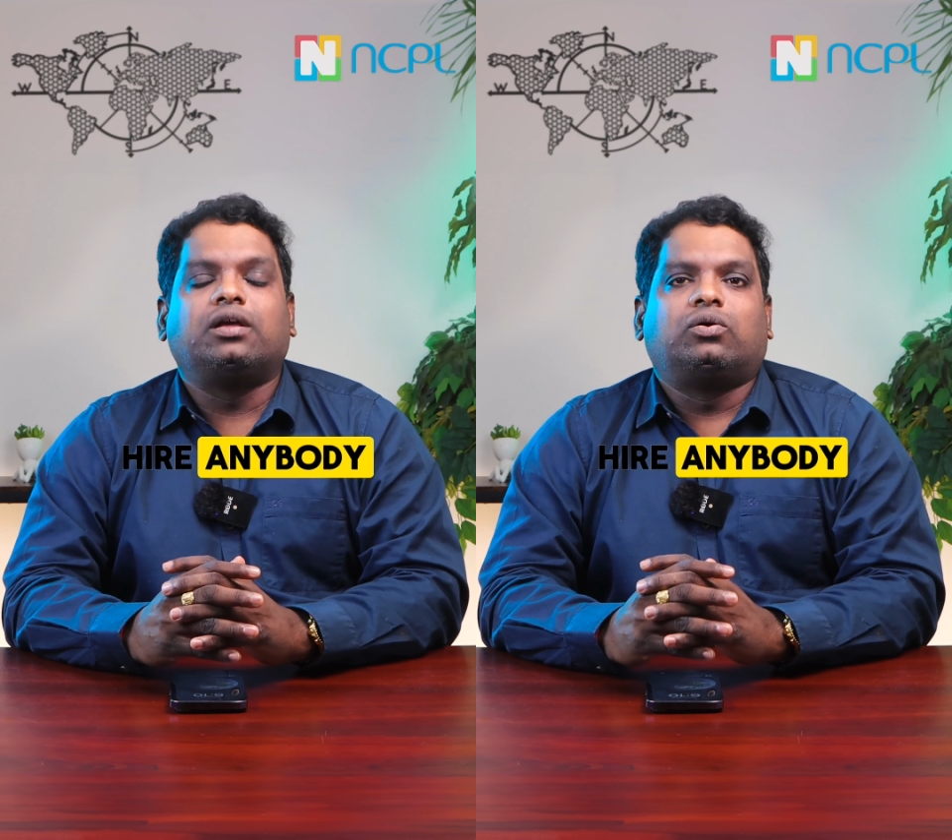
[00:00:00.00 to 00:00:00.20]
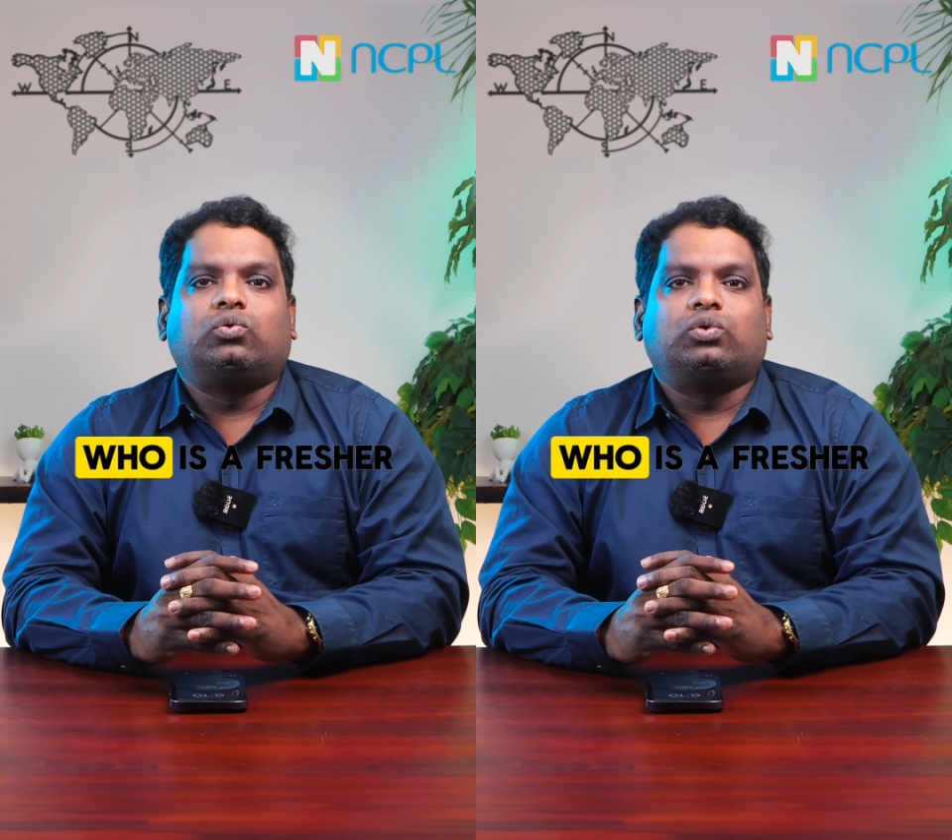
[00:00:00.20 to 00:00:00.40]

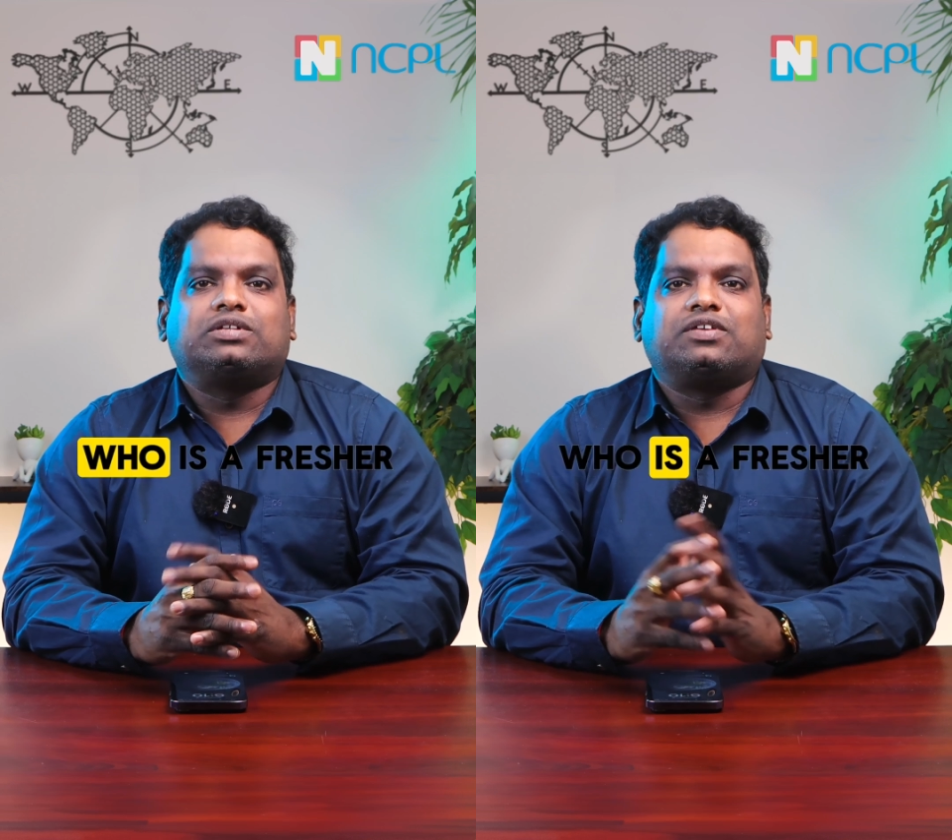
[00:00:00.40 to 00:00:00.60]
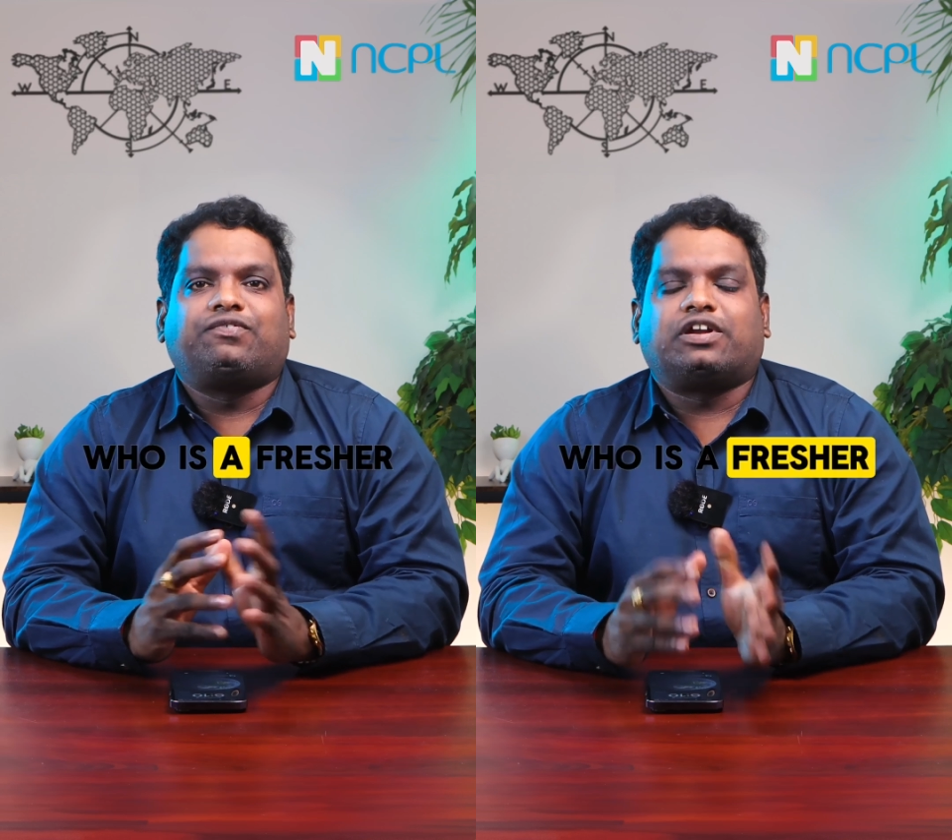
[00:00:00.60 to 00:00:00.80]
who is
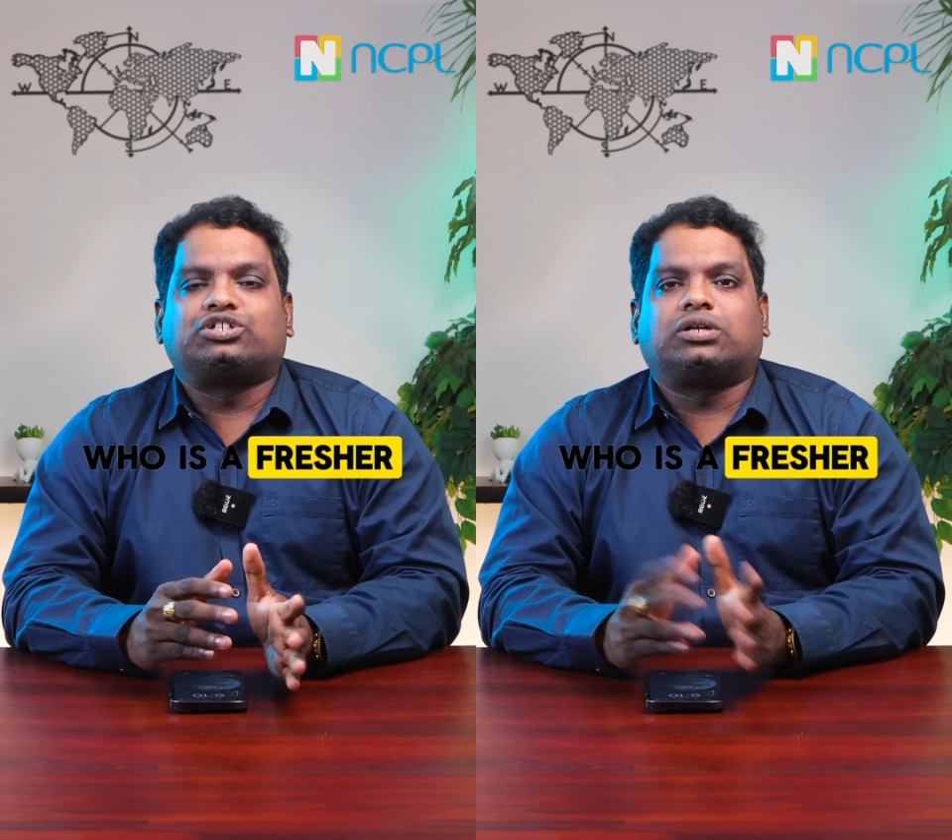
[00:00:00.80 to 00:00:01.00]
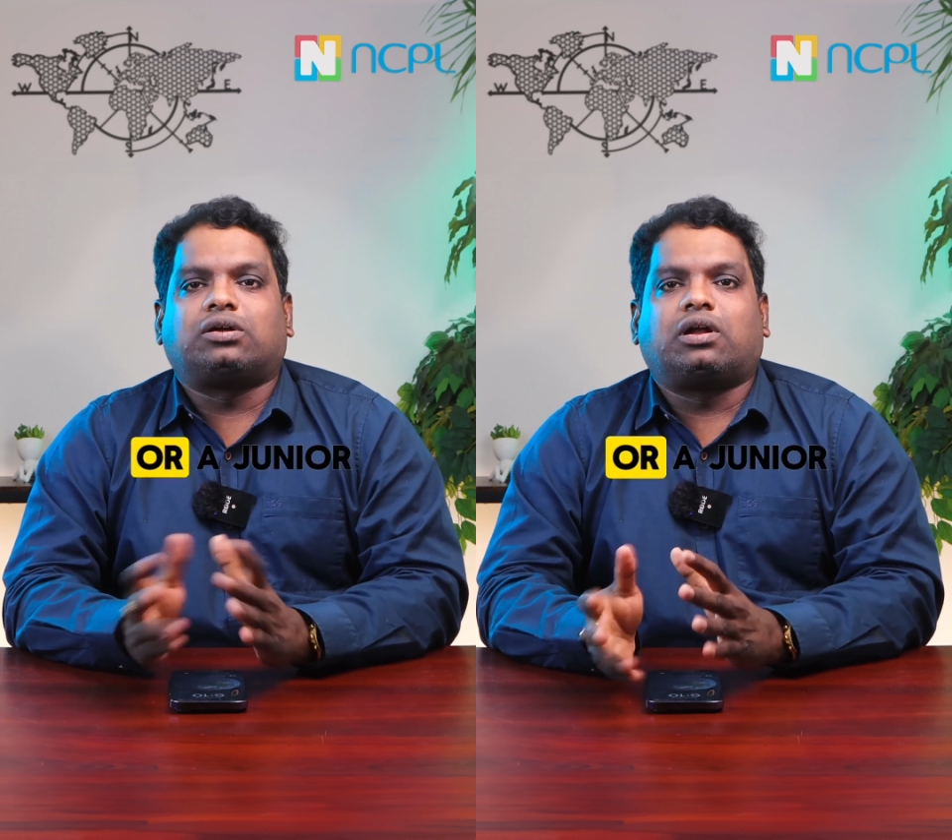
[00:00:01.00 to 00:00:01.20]
a
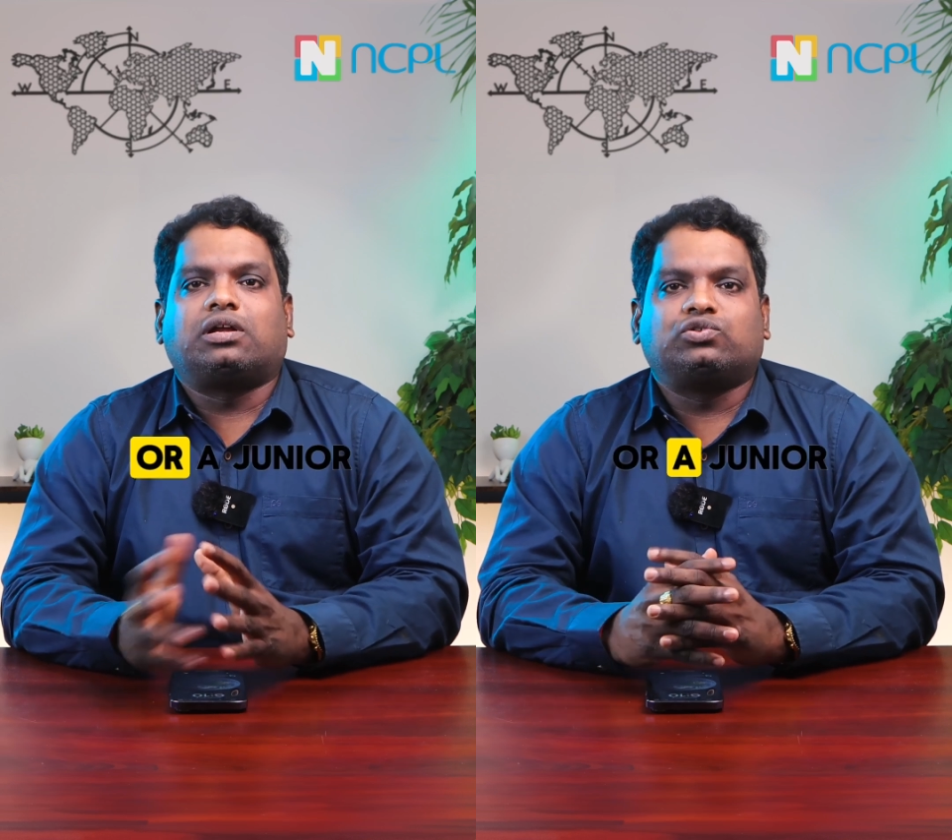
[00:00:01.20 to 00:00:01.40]
fresher or a